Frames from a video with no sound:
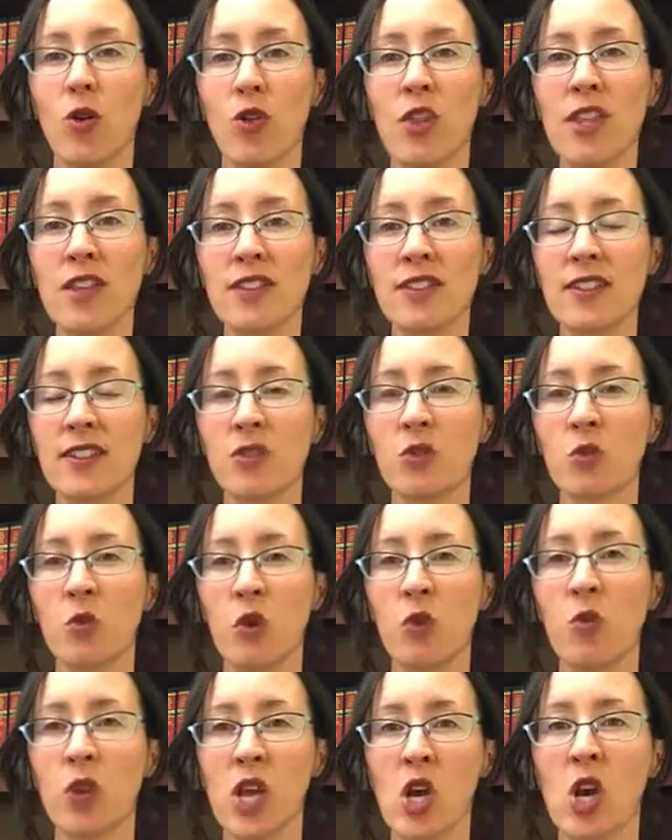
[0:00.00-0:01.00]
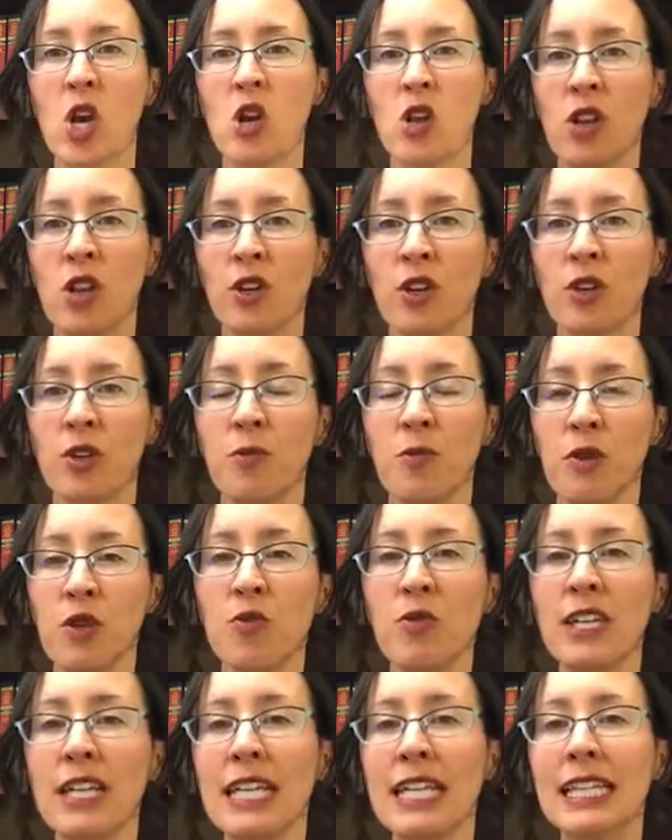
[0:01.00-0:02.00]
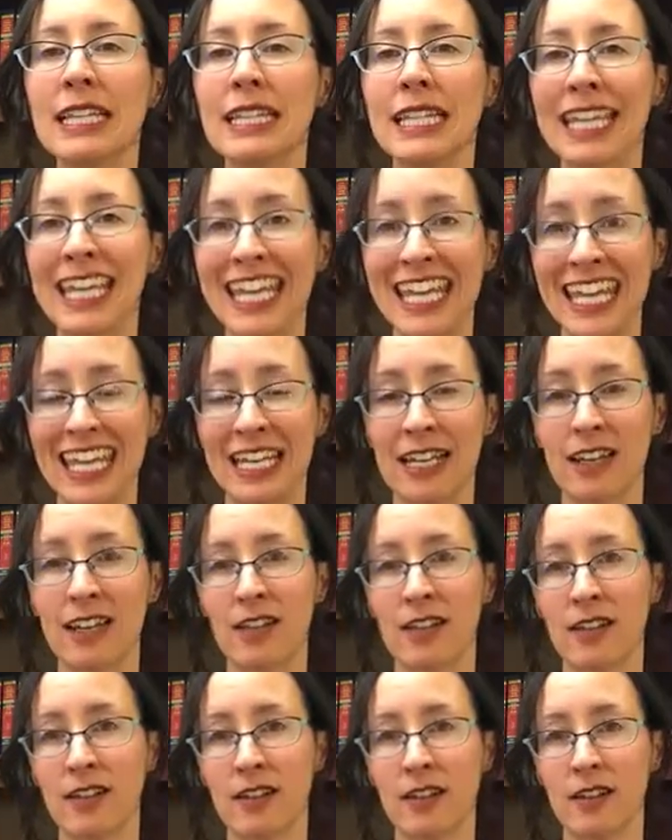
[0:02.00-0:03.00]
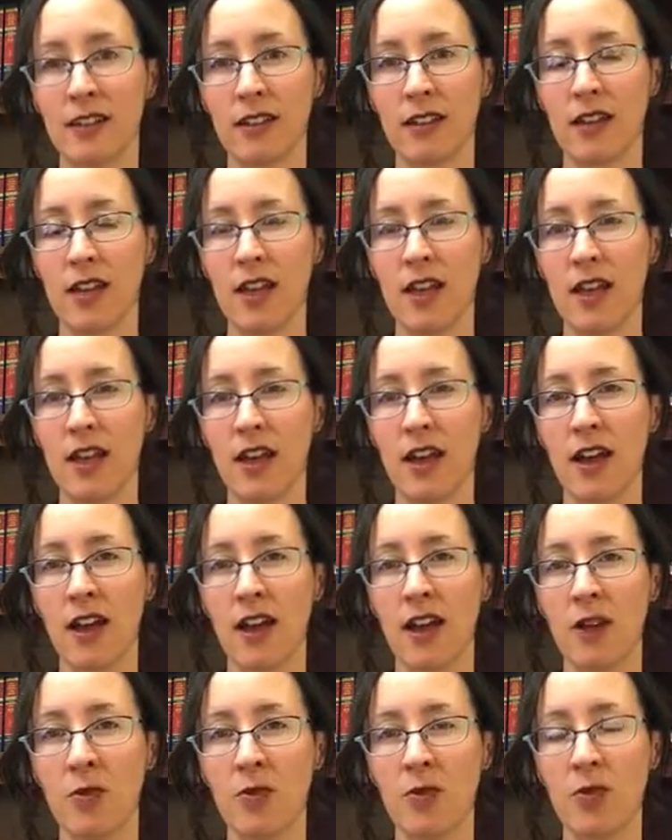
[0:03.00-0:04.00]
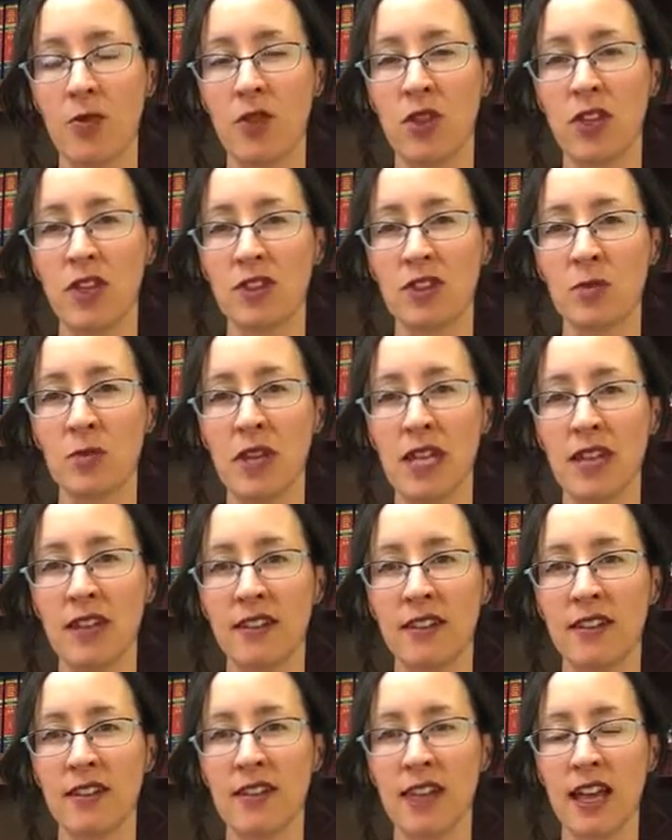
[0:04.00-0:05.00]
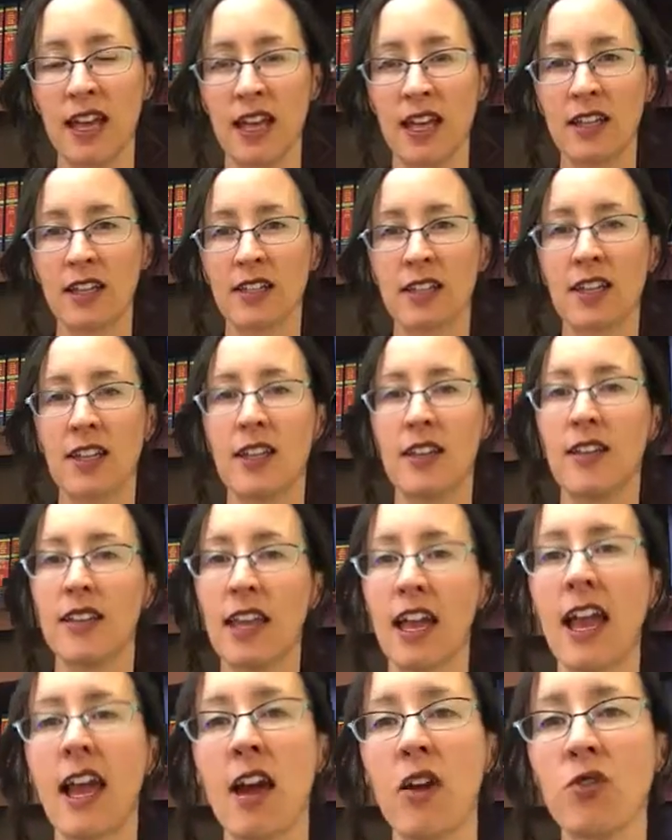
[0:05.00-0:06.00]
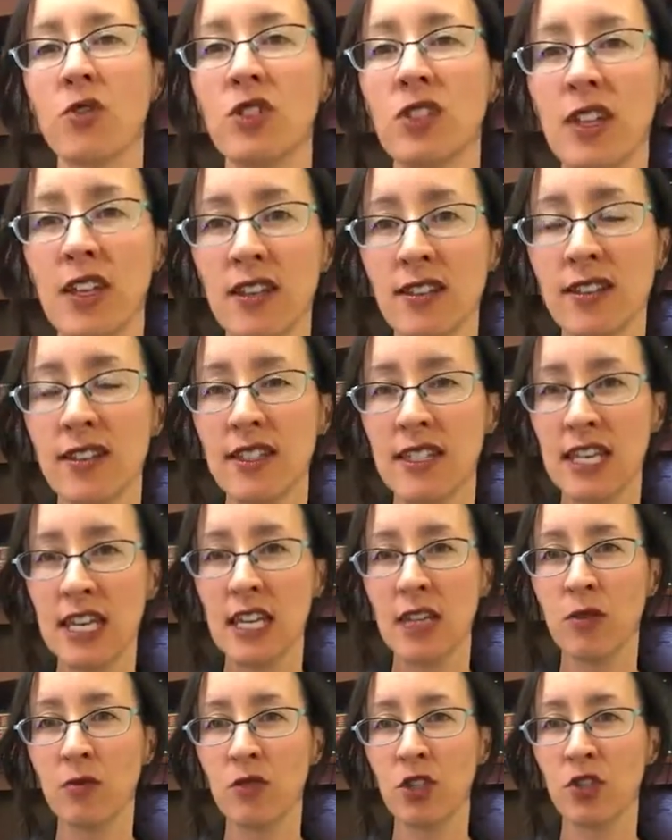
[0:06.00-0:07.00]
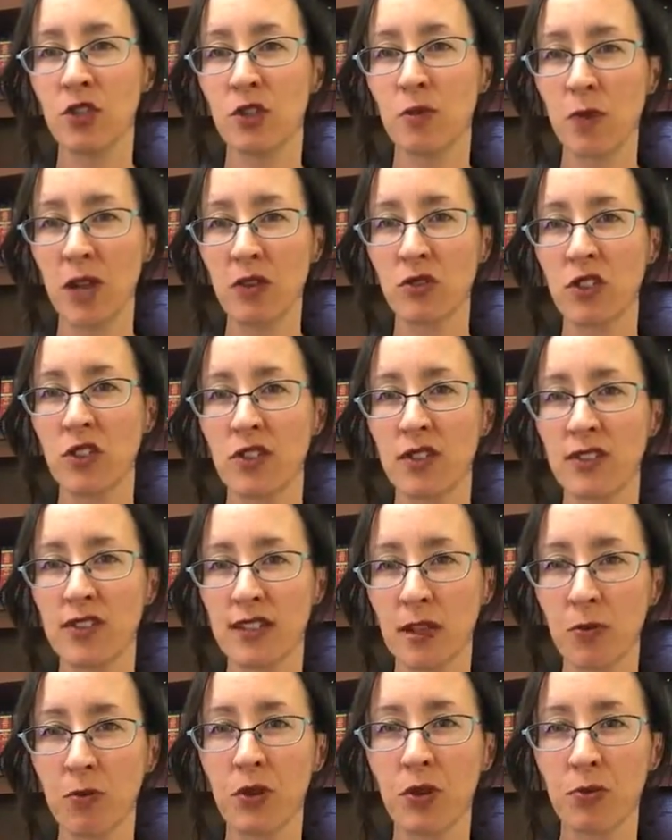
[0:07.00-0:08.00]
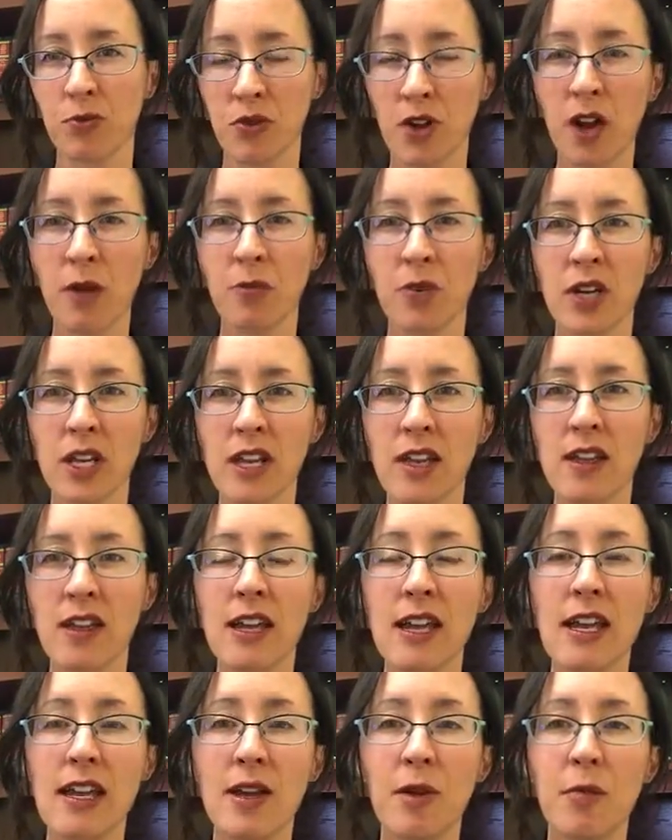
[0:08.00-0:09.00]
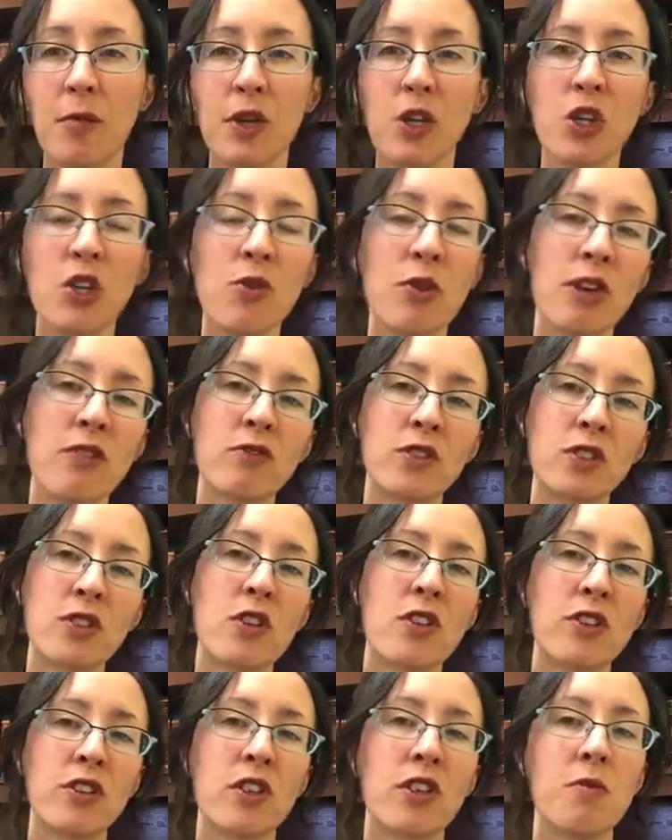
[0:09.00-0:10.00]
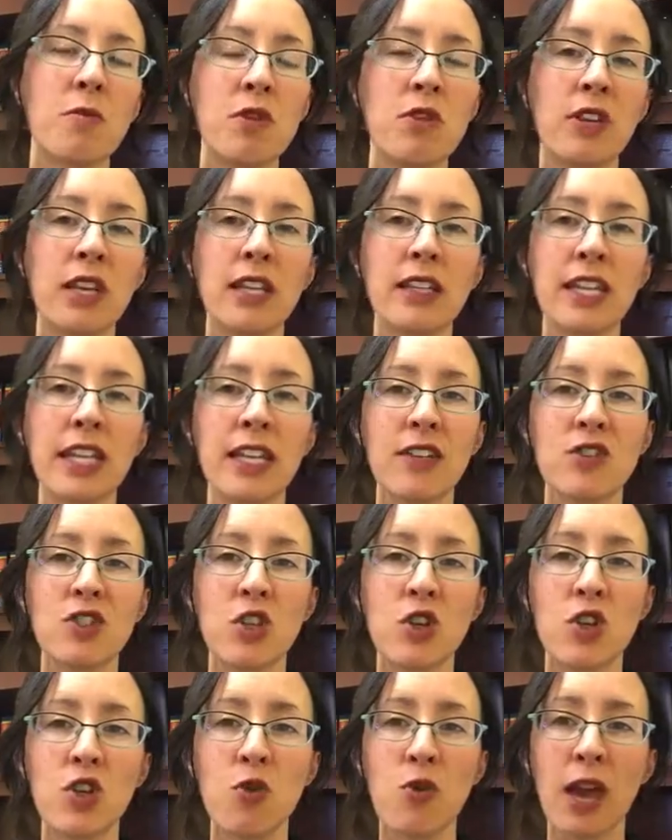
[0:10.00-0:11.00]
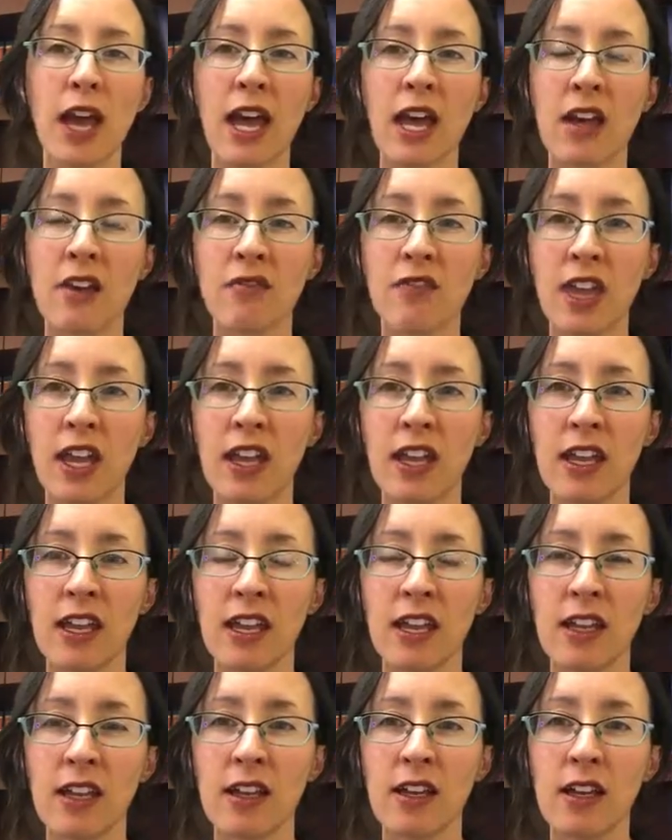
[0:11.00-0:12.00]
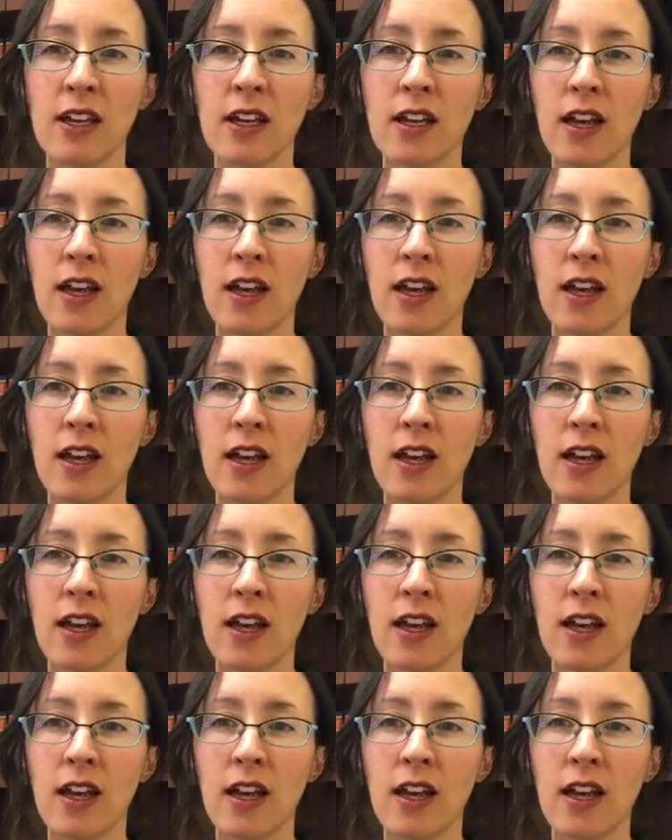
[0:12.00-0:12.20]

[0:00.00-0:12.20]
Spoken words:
This is what we call a community lien. This means that the house is deemed your spouse's separate property, but you have what's called a community lien. So you have a